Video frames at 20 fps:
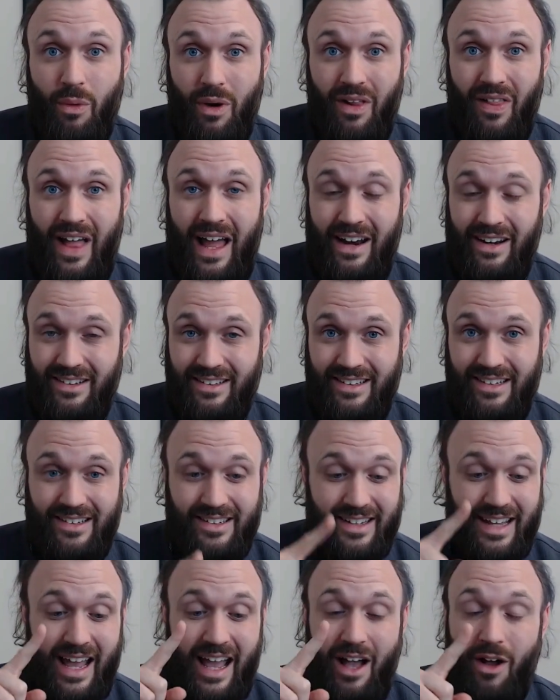what, what allowed
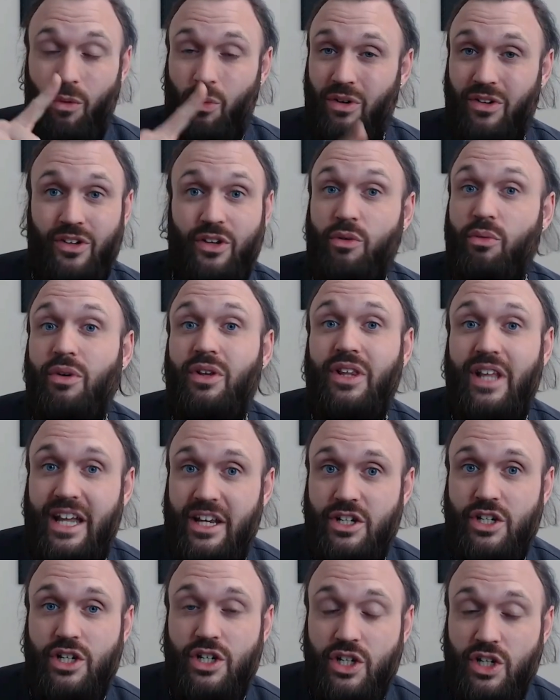us to scale was the
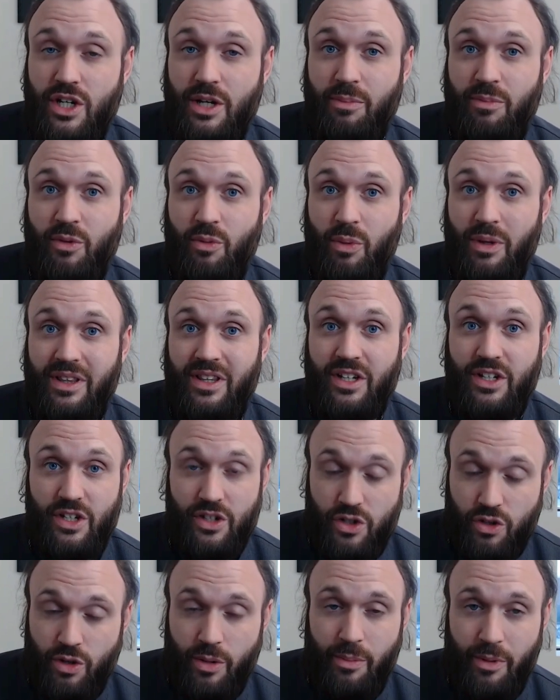relationships with
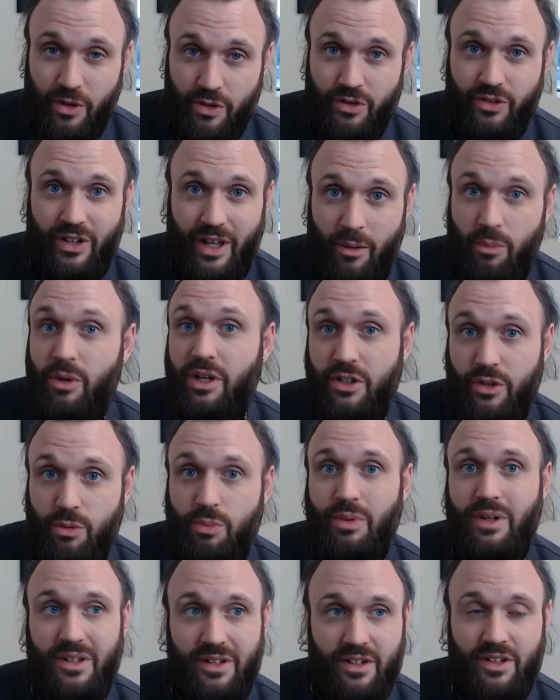the distributors that we
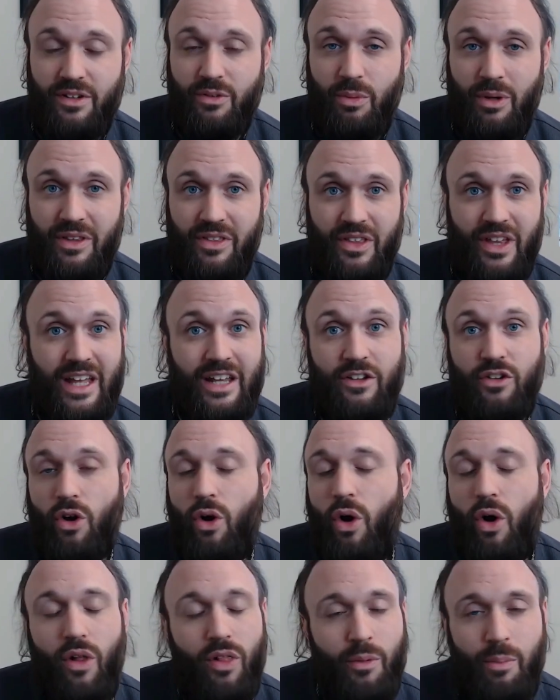do business with.
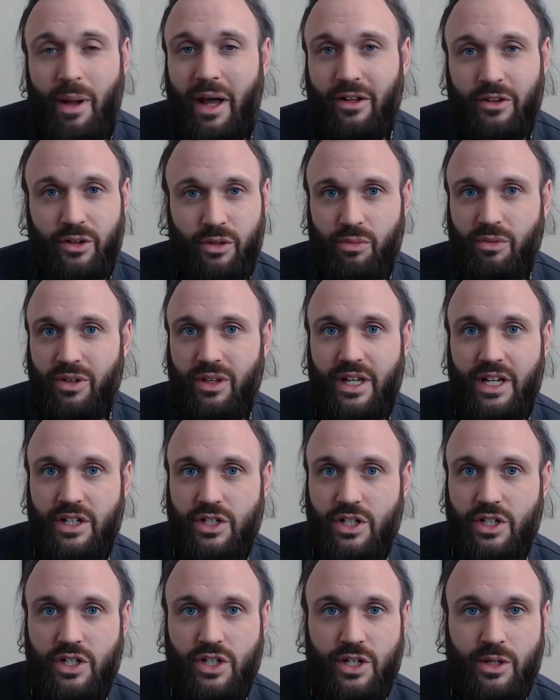It's all about the
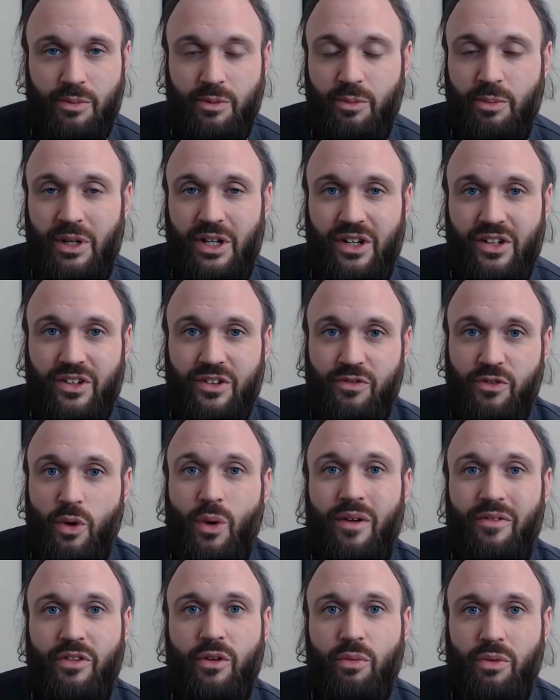relationships because yeah.
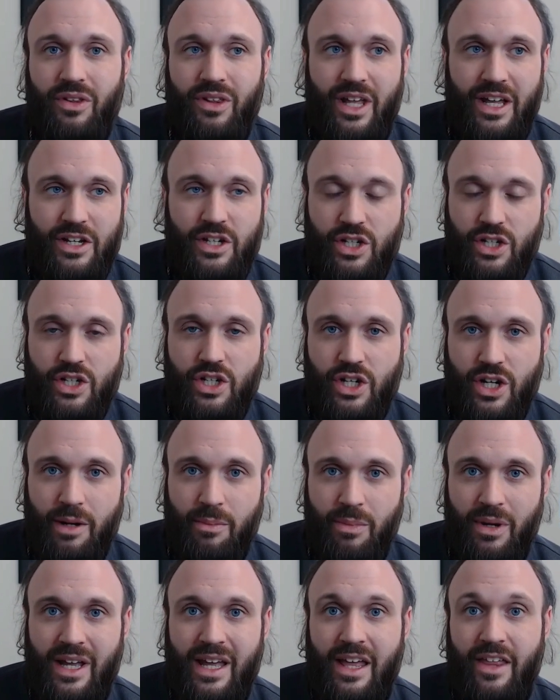if you have the
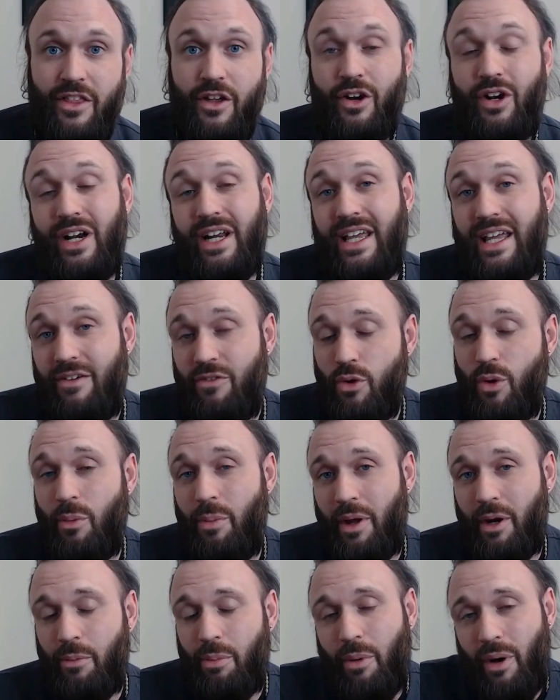relationship, they're going to give
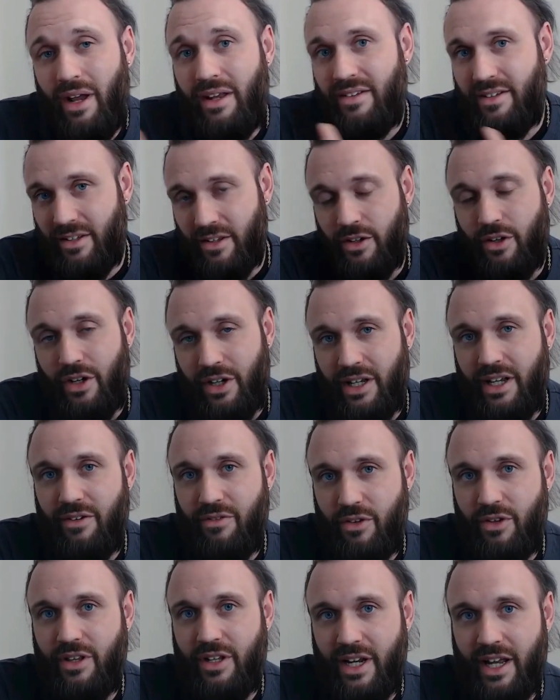you a better price than they're going to
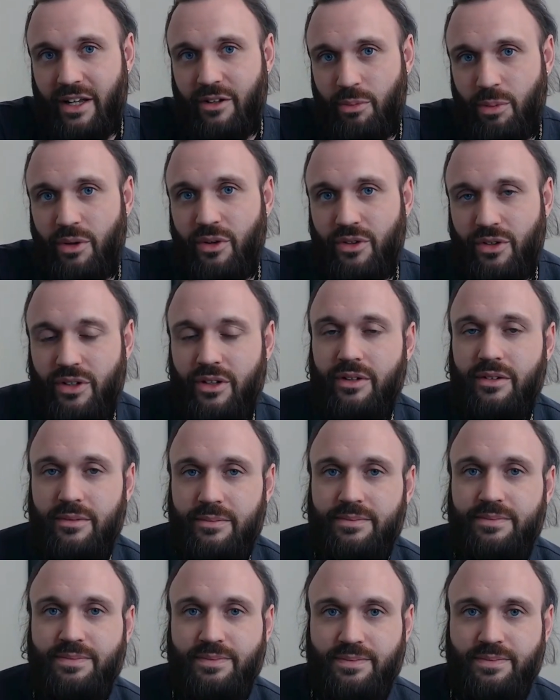give you the next person.
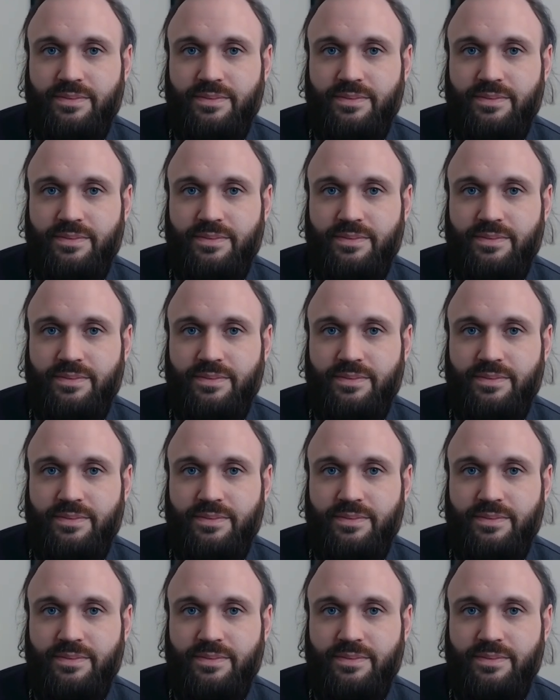